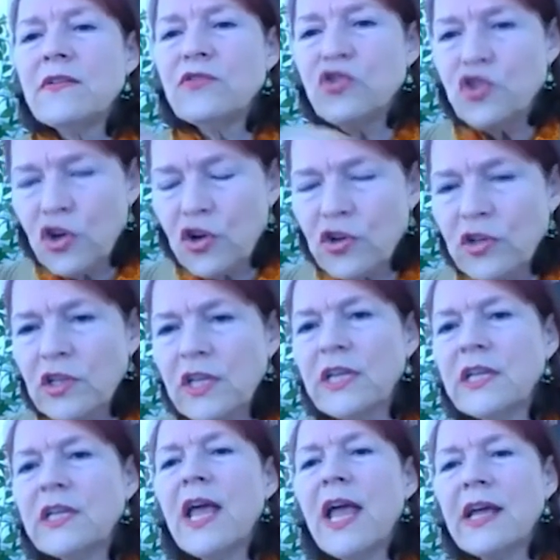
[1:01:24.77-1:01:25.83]

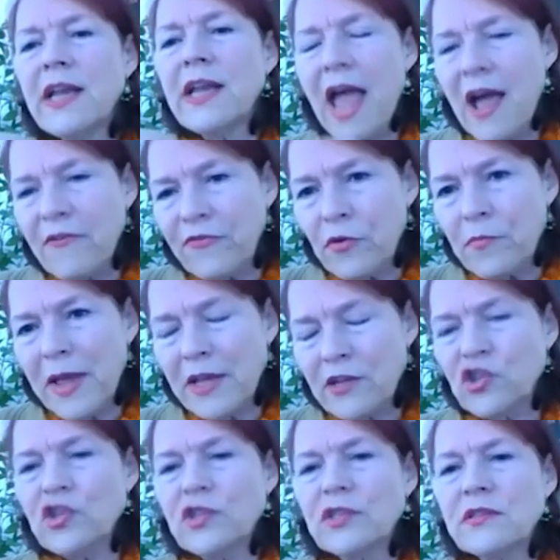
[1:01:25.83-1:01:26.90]
journaling and
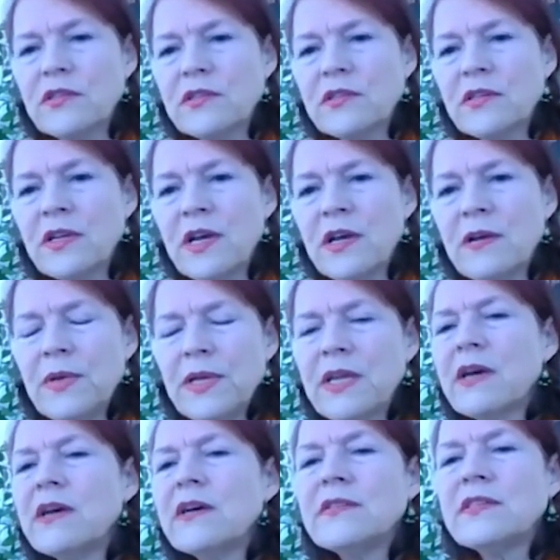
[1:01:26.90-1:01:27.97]
affirmations
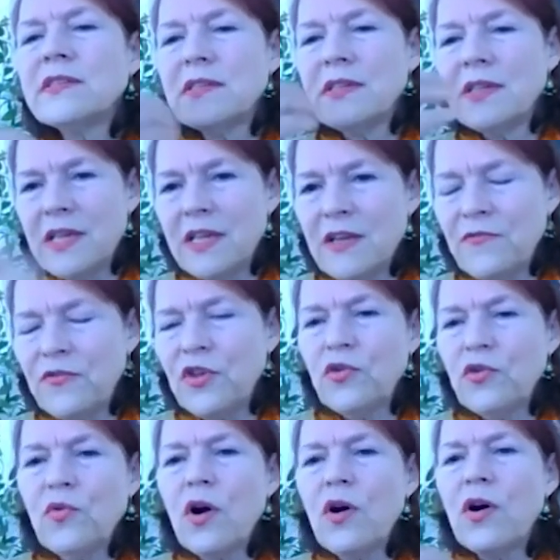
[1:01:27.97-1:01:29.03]
because if
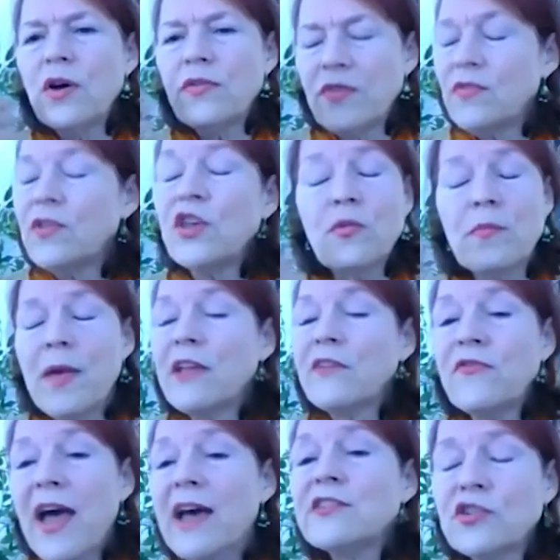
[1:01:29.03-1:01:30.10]
you you'll make
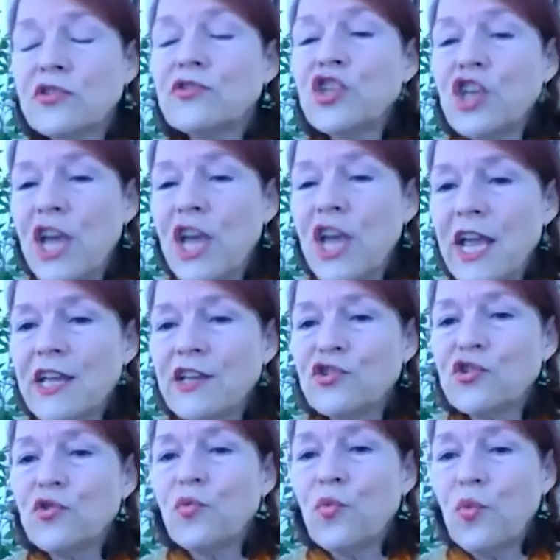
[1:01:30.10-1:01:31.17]
faster
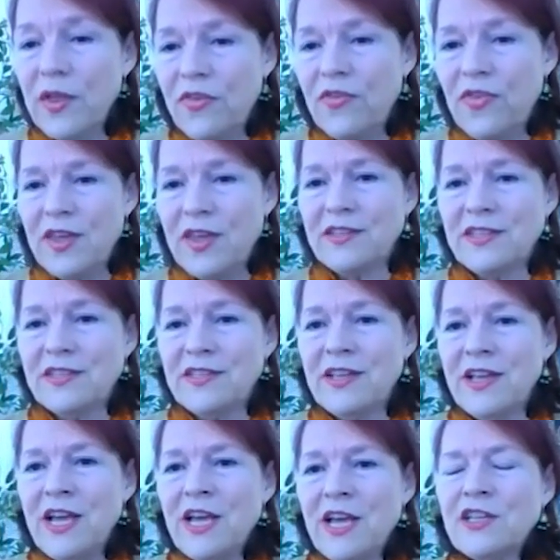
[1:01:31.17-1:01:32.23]
change with this
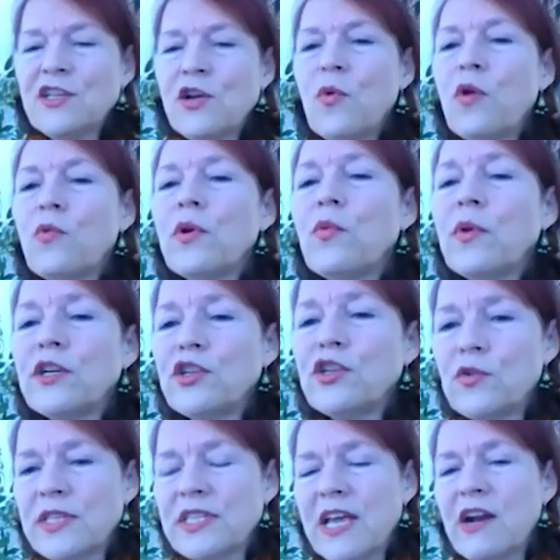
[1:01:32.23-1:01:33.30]
so what we want to do
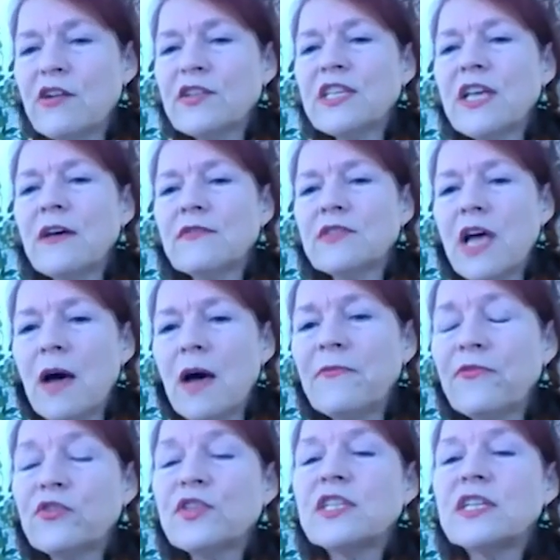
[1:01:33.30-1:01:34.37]
is set ourselves up
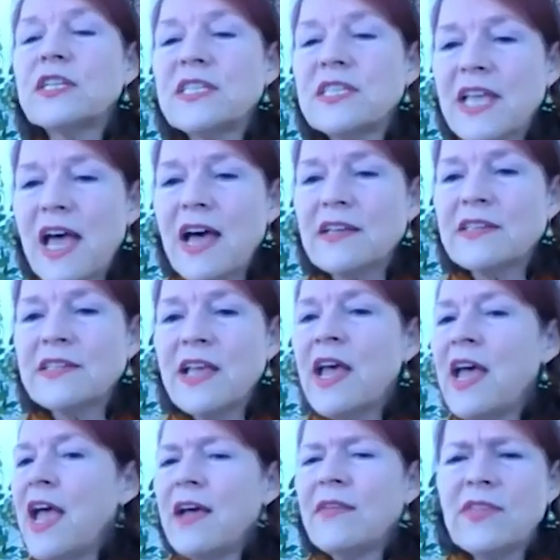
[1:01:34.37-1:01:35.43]
for success
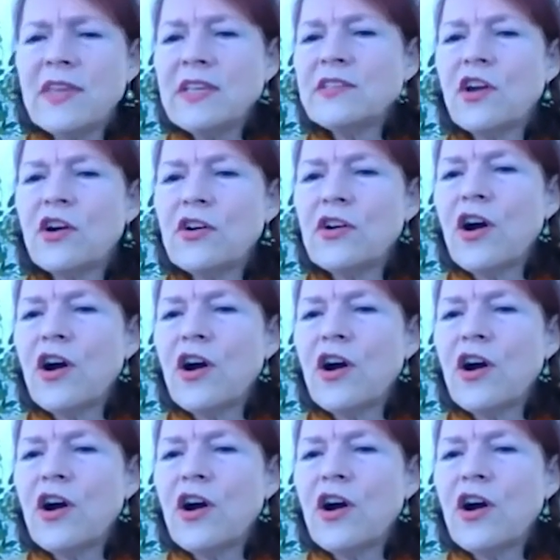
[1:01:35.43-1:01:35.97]
and these are